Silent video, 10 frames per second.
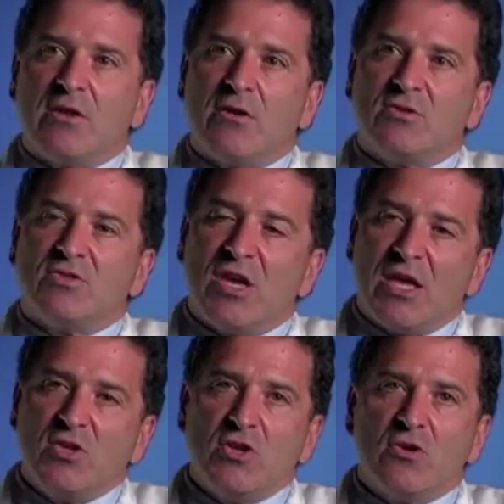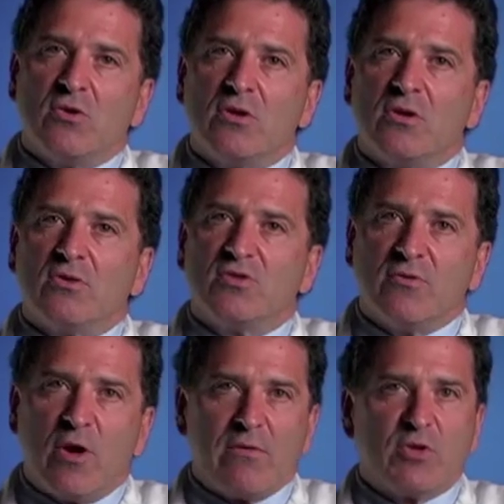her 10-year
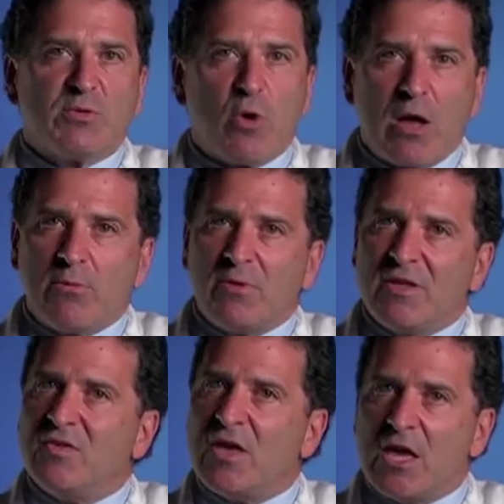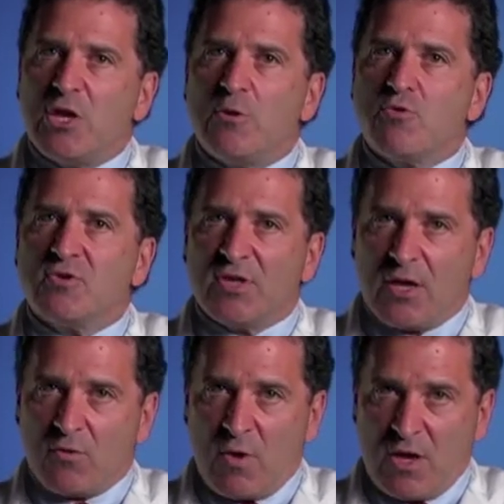survival is probably in the
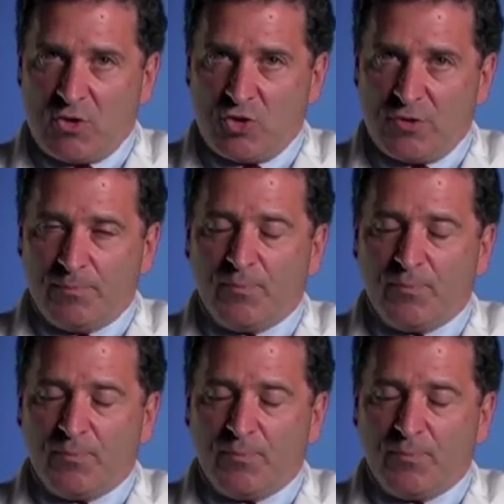80% range.